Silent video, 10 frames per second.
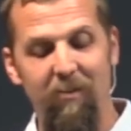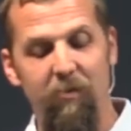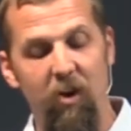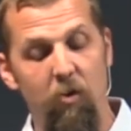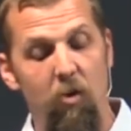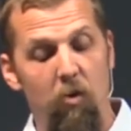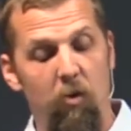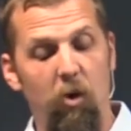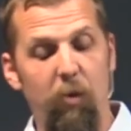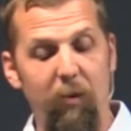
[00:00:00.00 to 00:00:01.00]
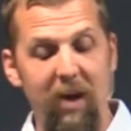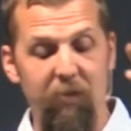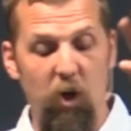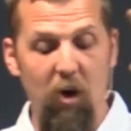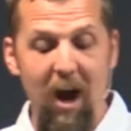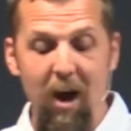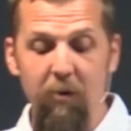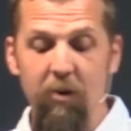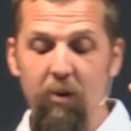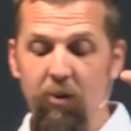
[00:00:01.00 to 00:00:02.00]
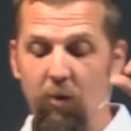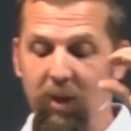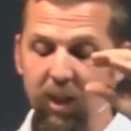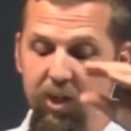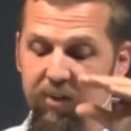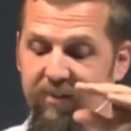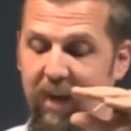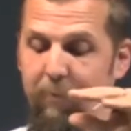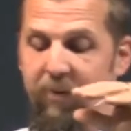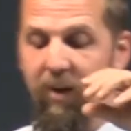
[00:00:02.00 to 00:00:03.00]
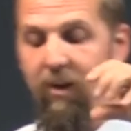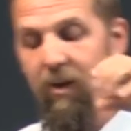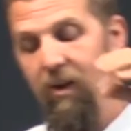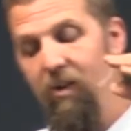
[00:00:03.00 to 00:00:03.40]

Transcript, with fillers: So, real quick, we have the crowd, the religious skeptic,